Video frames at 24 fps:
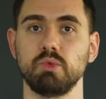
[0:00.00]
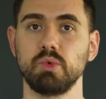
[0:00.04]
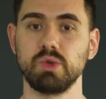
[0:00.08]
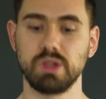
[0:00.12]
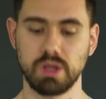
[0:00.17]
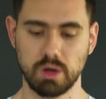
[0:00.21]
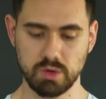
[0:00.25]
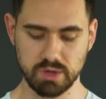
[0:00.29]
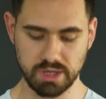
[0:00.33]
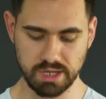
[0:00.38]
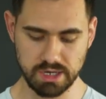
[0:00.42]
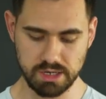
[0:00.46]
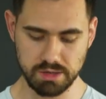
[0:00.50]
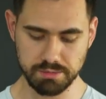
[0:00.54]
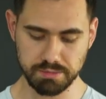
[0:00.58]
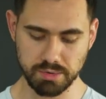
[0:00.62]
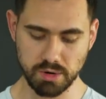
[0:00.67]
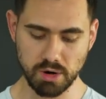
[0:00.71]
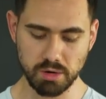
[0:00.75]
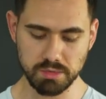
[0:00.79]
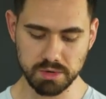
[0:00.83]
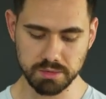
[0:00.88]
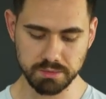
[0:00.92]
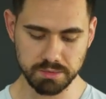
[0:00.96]
without any
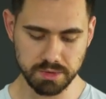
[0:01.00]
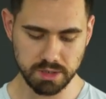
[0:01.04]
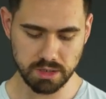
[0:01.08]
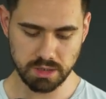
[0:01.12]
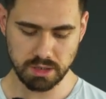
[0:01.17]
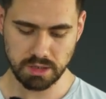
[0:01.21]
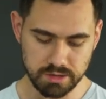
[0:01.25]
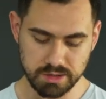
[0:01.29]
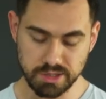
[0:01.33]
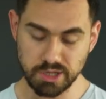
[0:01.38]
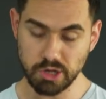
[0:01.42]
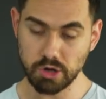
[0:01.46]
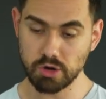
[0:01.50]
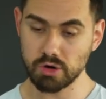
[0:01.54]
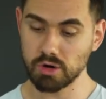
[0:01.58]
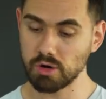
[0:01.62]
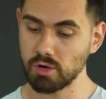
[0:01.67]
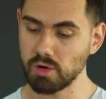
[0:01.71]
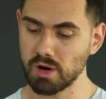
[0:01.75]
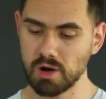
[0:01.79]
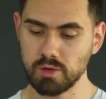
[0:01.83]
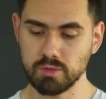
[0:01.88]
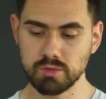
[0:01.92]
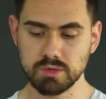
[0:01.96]
problem. They are
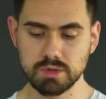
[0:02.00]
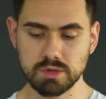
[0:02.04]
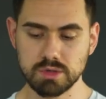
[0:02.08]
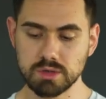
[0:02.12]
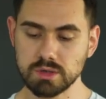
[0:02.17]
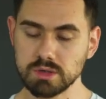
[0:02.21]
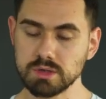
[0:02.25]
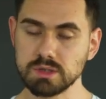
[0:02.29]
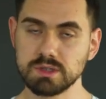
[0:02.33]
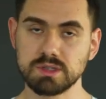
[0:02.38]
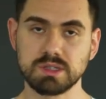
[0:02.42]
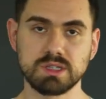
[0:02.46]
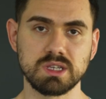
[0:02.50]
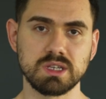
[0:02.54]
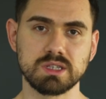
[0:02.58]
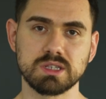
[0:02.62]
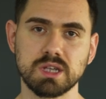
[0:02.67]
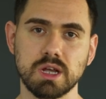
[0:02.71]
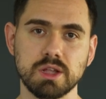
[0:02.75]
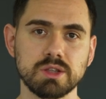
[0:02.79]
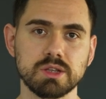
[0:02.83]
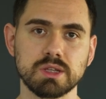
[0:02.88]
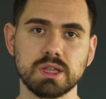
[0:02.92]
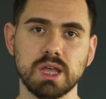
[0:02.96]
around
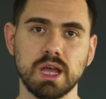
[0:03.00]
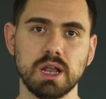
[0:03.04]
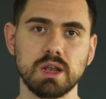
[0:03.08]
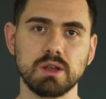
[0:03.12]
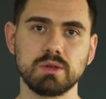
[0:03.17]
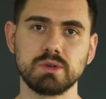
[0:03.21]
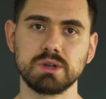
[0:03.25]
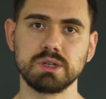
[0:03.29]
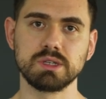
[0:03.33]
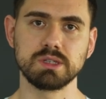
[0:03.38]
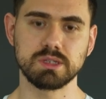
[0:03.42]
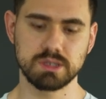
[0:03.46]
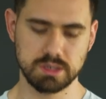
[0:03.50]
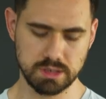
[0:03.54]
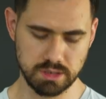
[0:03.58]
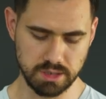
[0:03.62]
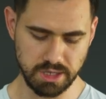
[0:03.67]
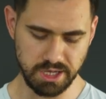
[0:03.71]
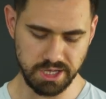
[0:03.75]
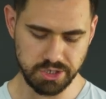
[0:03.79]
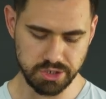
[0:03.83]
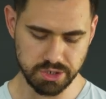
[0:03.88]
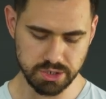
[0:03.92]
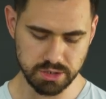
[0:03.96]
600 calories
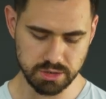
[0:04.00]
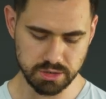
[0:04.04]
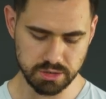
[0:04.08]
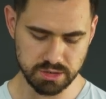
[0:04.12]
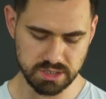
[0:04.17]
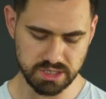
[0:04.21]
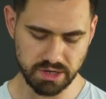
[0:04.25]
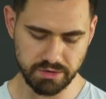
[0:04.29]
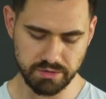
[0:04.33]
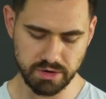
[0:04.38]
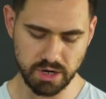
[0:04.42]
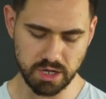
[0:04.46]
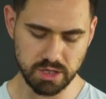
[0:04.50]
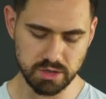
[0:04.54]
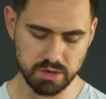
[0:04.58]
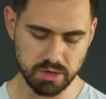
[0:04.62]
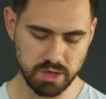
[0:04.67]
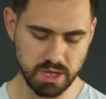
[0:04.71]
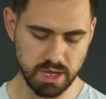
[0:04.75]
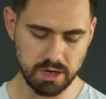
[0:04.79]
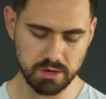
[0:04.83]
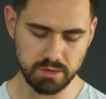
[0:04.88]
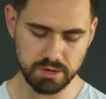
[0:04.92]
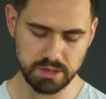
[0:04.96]
each, 700
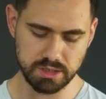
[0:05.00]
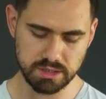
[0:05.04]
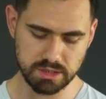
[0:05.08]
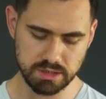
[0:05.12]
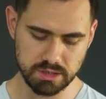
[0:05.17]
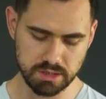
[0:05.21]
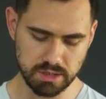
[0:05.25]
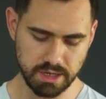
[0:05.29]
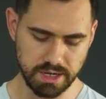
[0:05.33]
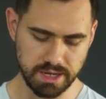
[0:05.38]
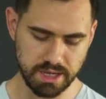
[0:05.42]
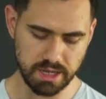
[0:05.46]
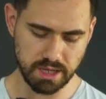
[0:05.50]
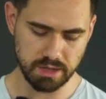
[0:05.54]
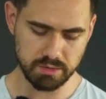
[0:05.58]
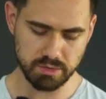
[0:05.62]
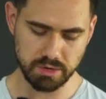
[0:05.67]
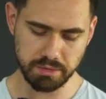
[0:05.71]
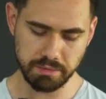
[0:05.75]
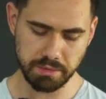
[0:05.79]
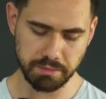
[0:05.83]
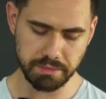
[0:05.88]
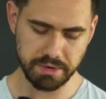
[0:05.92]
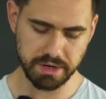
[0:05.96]
calories. I can't
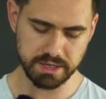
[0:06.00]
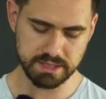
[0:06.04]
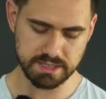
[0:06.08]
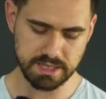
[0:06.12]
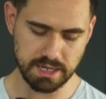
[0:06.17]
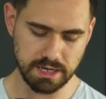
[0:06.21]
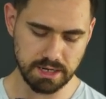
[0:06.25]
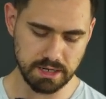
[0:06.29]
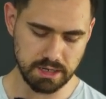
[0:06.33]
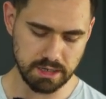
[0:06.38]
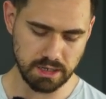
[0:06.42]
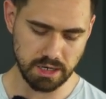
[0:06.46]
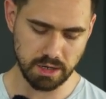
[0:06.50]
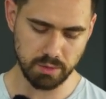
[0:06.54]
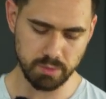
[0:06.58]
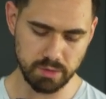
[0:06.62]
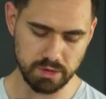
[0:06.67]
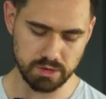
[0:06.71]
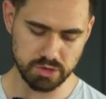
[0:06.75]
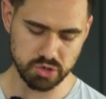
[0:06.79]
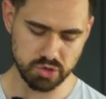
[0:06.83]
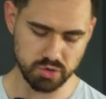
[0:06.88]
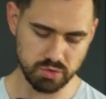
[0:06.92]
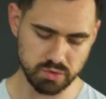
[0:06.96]
remember exactly. I
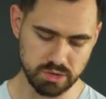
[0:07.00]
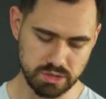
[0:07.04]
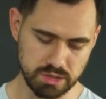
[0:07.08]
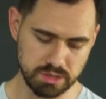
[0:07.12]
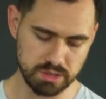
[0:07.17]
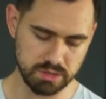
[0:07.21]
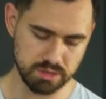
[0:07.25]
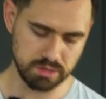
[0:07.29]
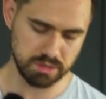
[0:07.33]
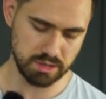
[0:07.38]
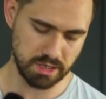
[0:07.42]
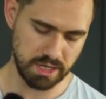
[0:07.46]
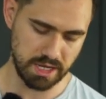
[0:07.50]
will show the